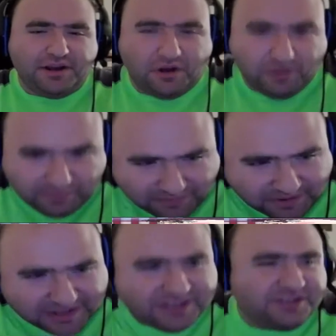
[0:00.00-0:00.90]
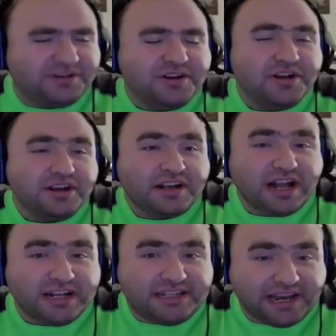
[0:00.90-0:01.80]
yo, fucking shit.
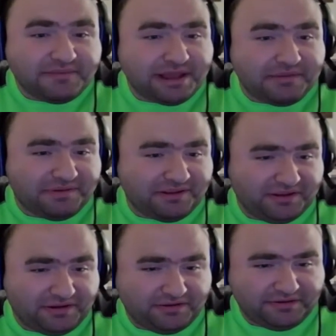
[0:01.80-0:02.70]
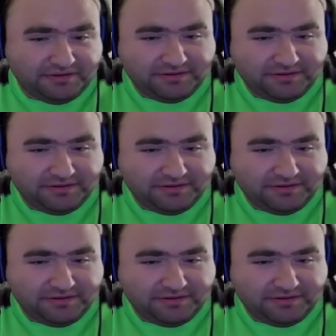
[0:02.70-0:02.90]
God damn that belly though.